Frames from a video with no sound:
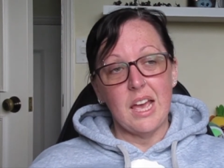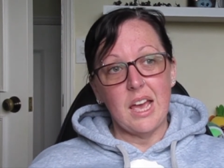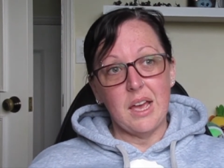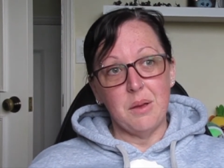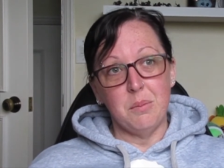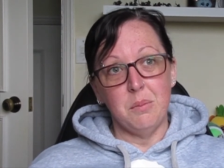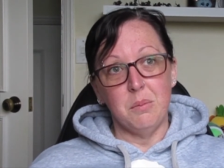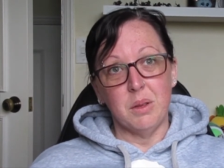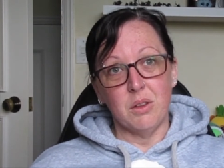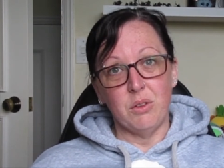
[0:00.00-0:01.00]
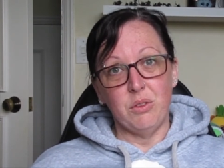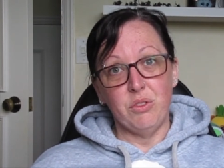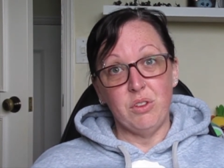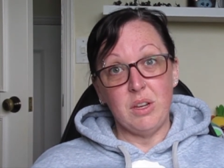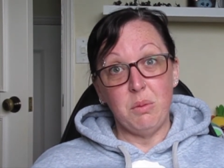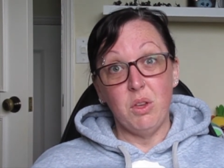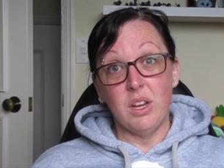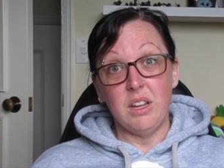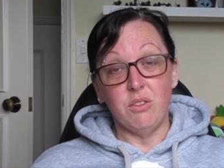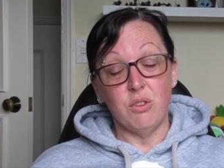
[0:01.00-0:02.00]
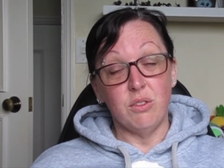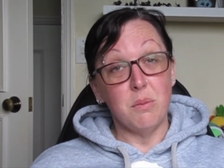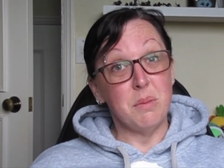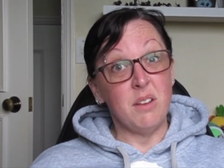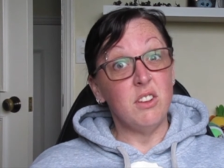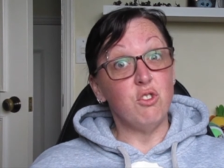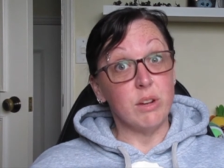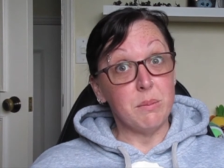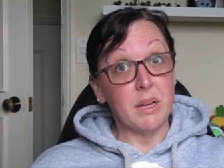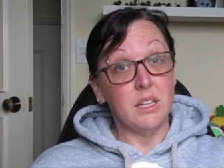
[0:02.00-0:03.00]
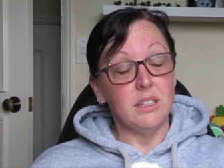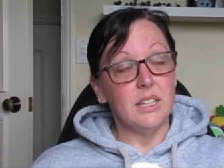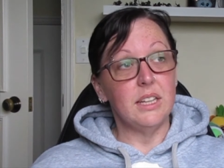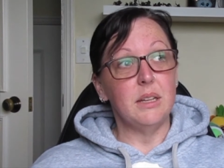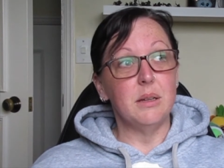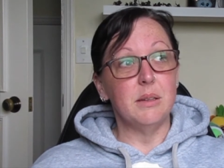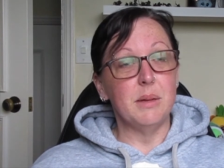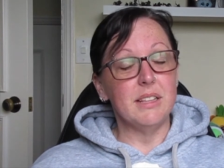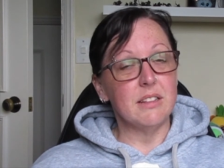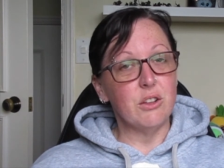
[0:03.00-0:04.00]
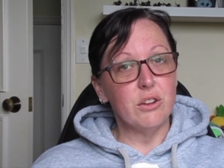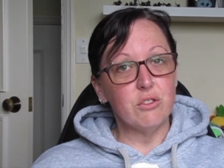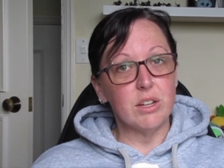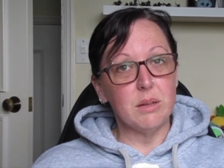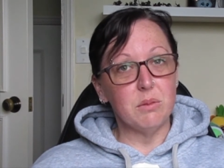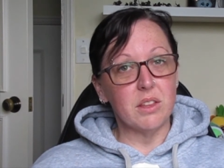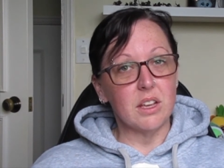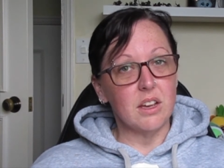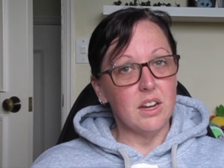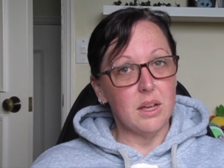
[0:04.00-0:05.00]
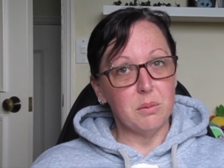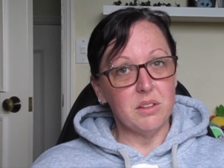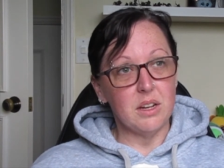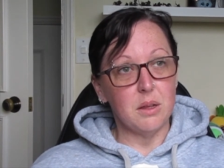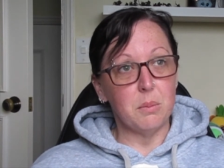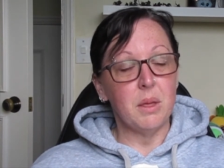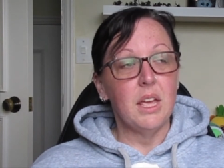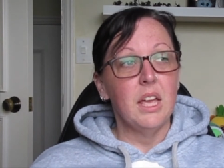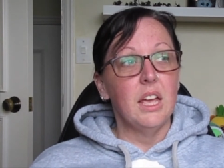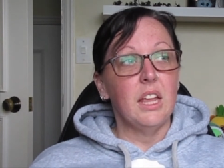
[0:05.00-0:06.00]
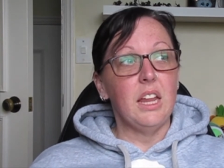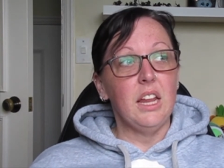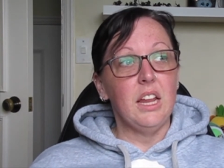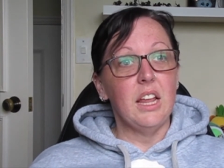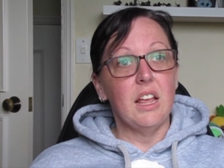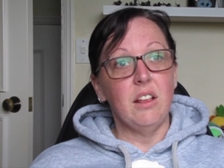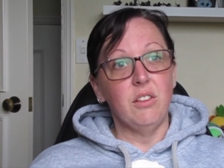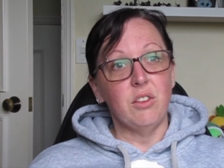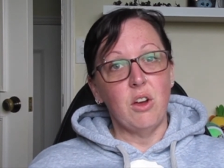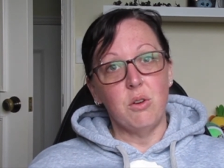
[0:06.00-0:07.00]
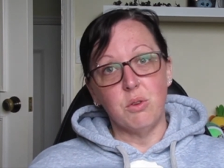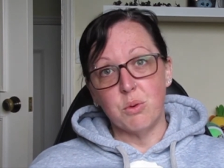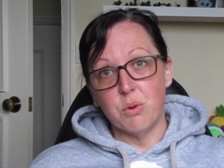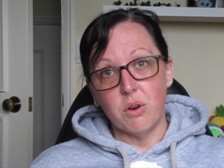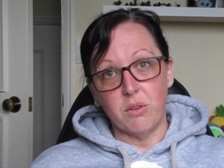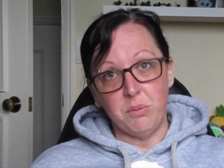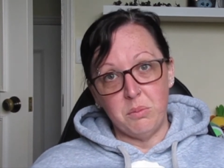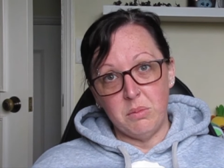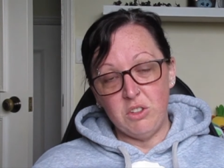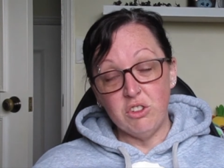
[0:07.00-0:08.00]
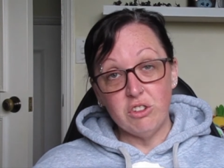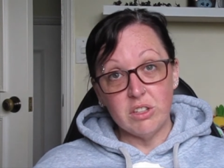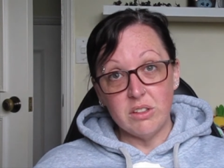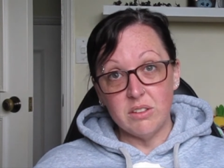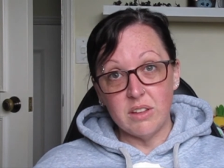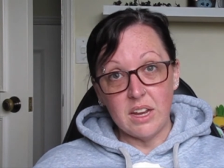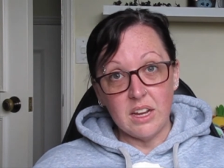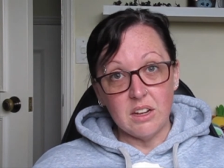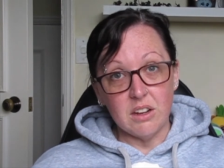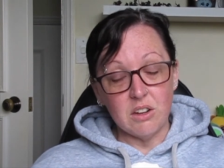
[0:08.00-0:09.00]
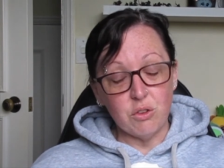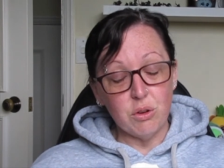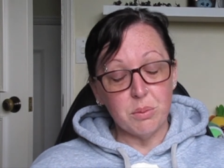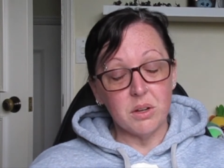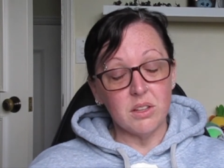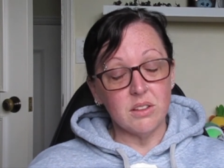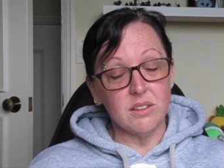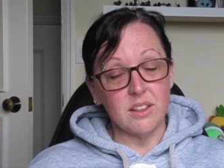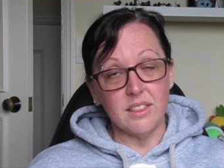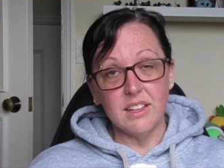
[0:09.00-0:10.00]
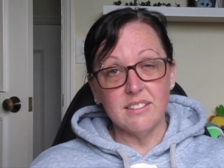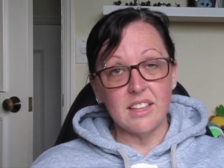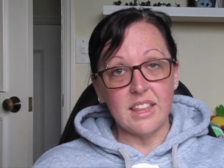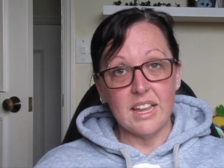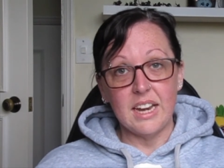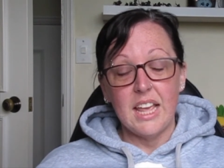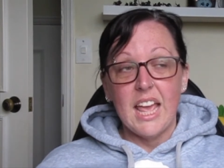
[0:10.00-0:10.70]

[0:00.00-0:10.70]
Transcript: Um, because Nebuchadnezzar is a bit of a dreamer. Um, he has a lot of dreams that kind of upset him. He has a whole court of magicians and interpreters and things like that.